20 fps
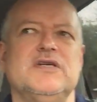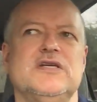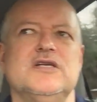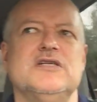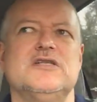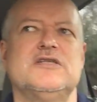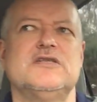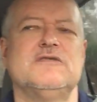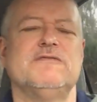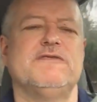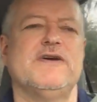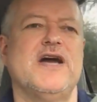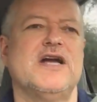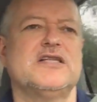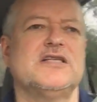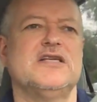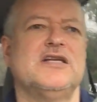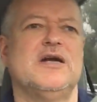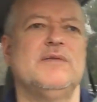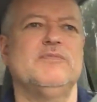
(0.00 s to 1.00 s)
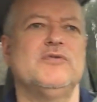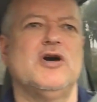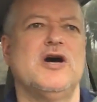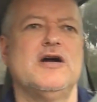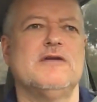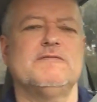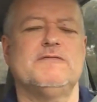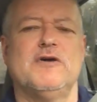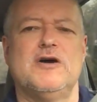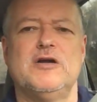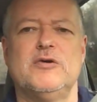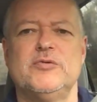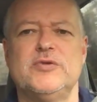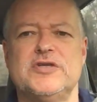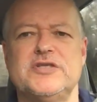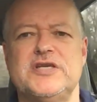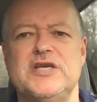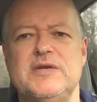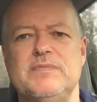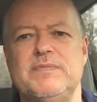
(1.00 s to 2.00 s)
is the fact that I'm not following the
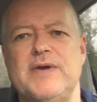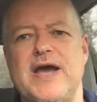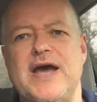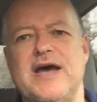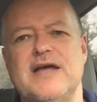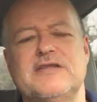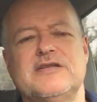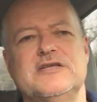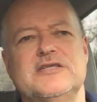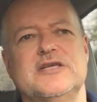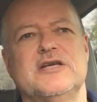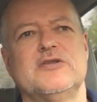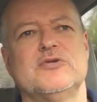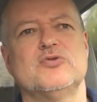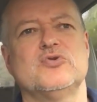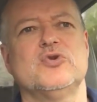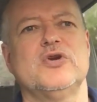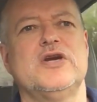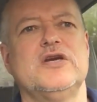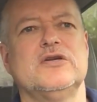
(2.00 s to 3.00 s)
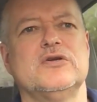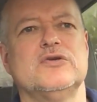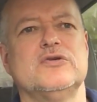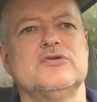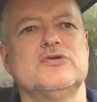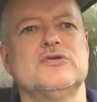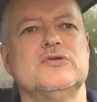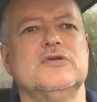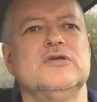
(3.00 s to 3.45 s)
same path as other trainers